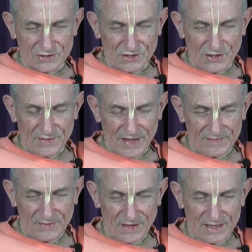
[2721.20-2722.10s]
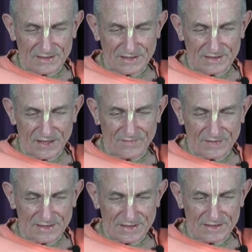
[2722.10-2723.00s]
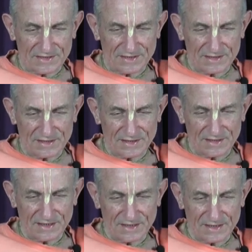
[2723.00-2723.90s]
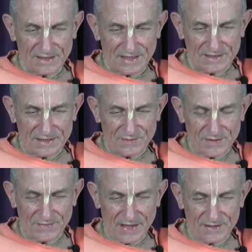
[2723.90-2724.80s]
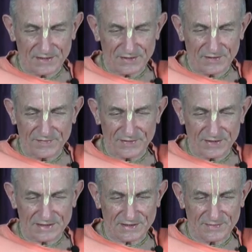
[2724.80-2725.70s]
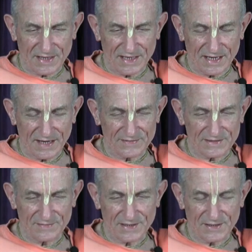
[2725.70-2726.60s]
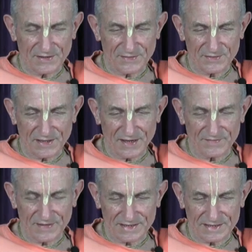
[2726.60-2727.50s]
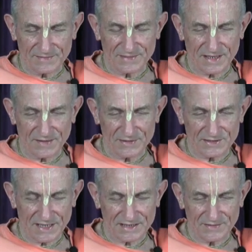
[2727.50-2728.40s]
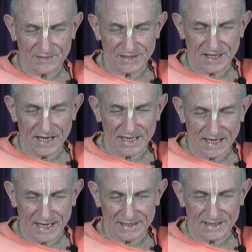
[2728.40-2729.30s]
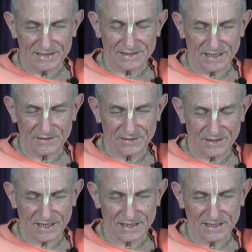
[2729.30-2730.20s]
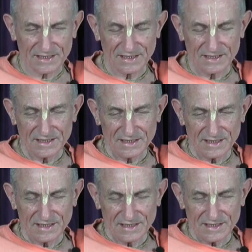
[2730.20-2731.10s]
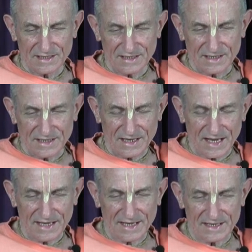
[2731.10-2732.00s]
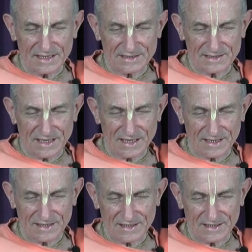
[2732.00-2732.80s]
So we have to ask ourselves, this is what am I going to do for the rest of my life? Simply go through life accepting and rejecting one. I like this, I don't like it. Like and dislike.